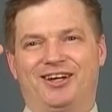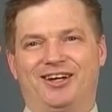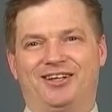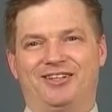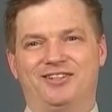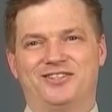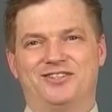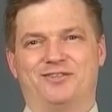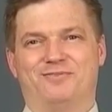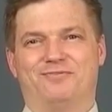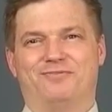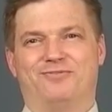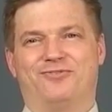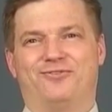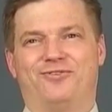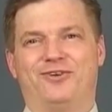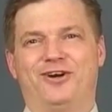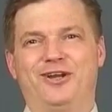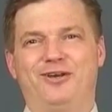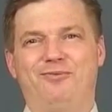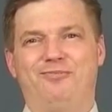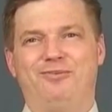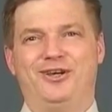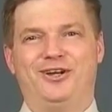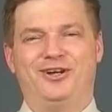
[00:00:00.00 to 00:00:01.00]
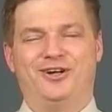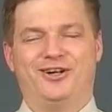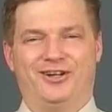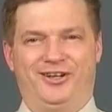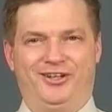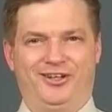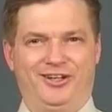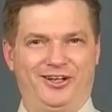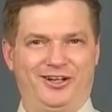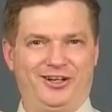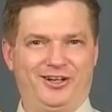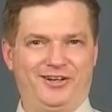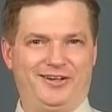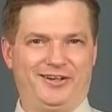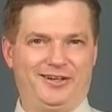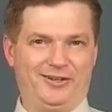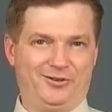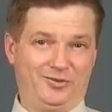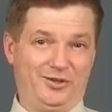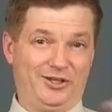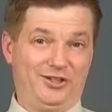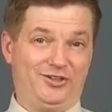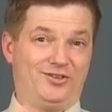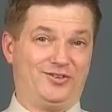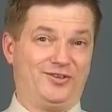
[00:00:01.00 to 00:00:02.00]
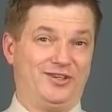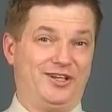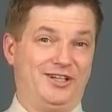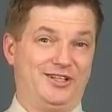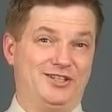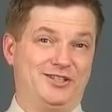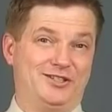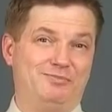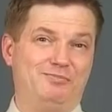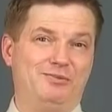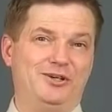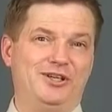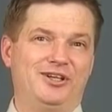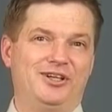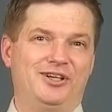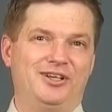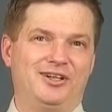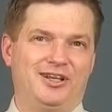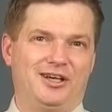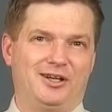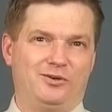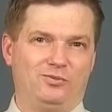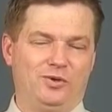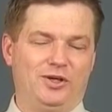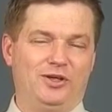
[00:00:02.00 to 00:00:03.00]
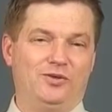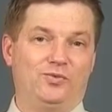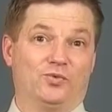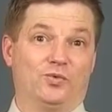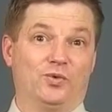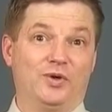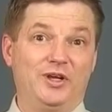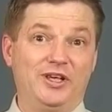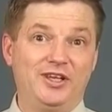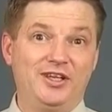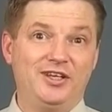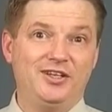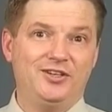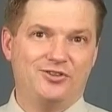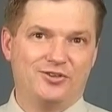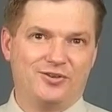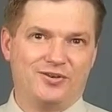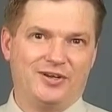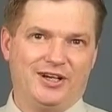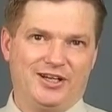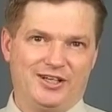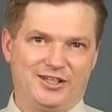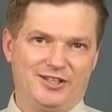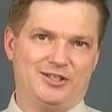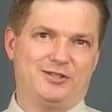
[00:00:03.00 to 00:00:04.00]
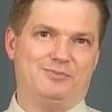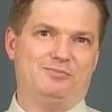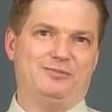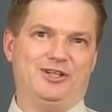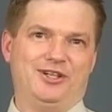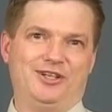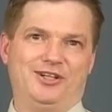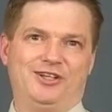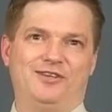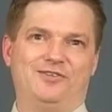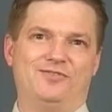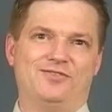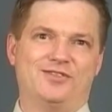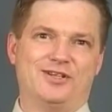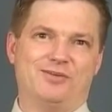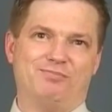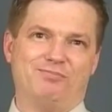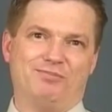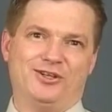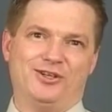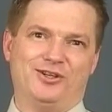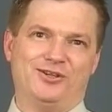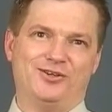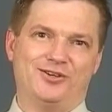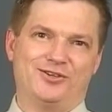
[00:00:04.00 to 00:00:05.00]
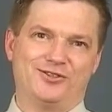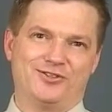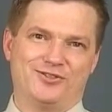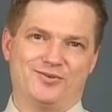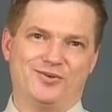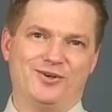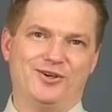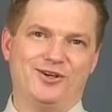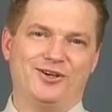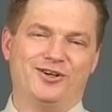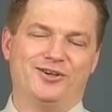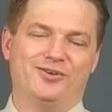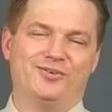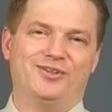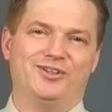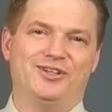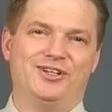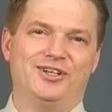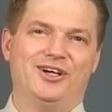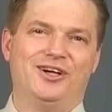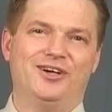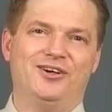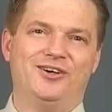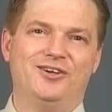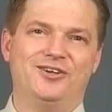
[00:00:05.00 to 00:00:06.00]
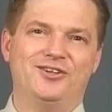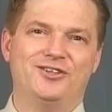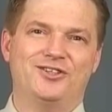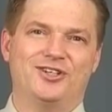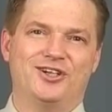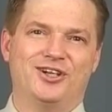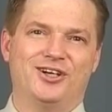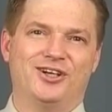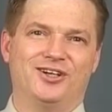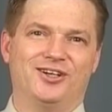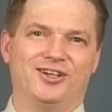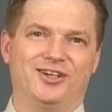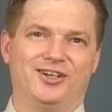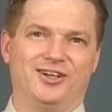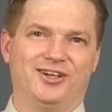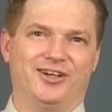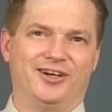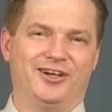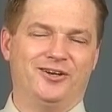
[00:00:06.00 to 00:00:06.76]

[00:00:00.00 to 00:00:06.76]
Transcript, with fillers: and some framing on there, and we transmit it, and we retransmit it if something goes wrong with the error checking.